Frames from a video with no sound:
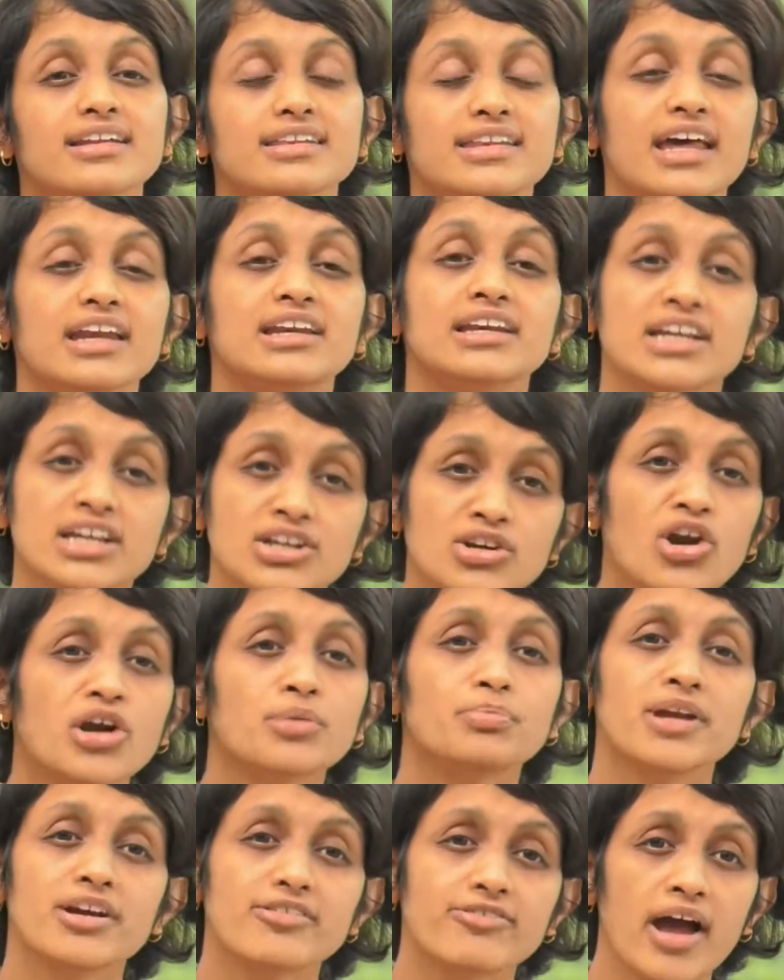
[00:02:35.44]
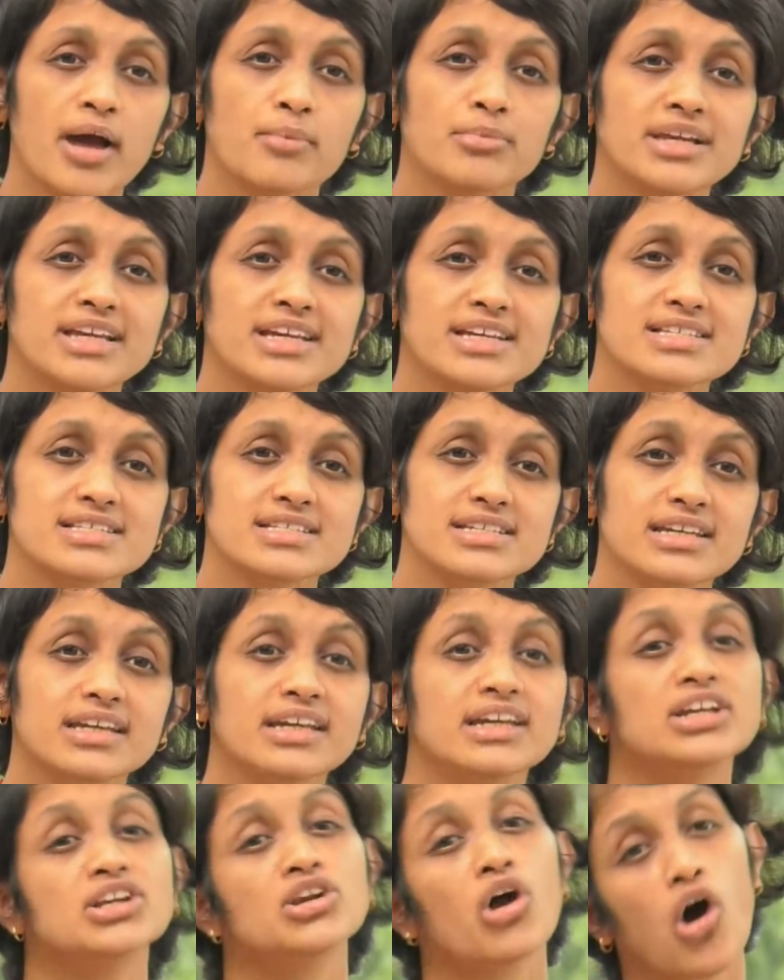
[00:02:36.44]
there need not be a family
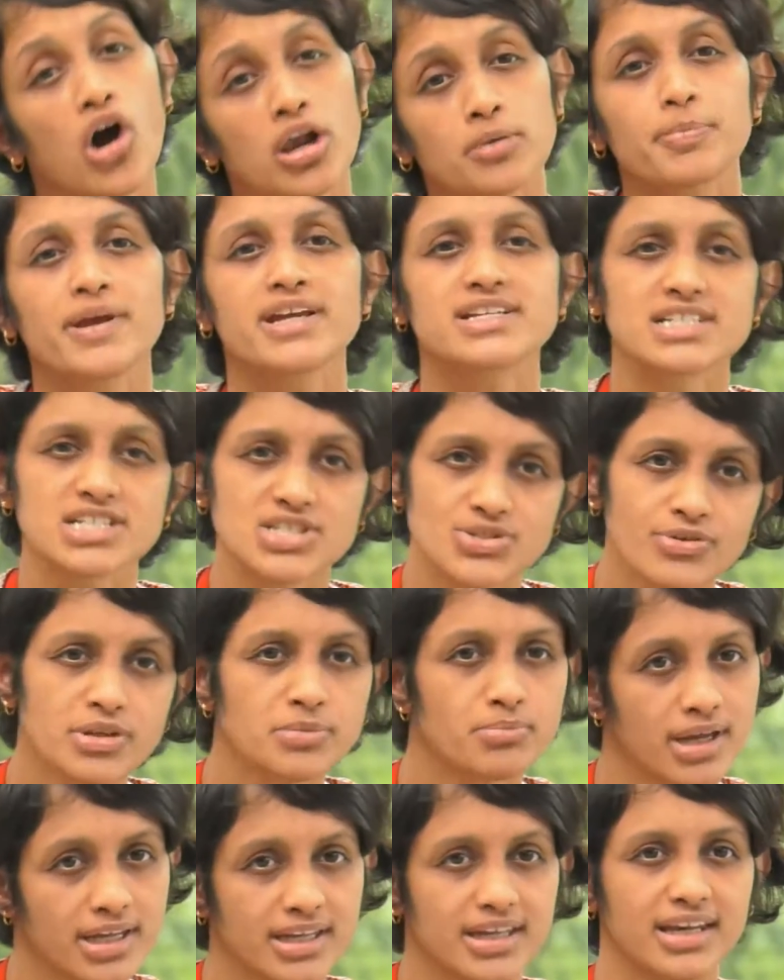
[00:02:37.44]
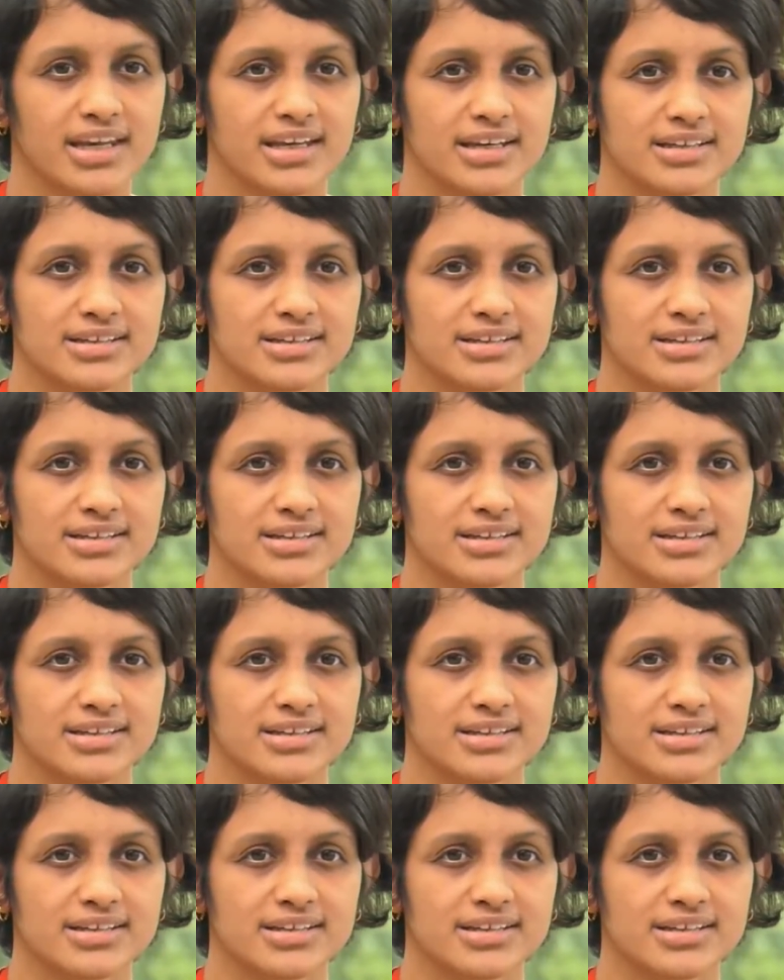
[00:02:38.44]
history in all patients with migraine.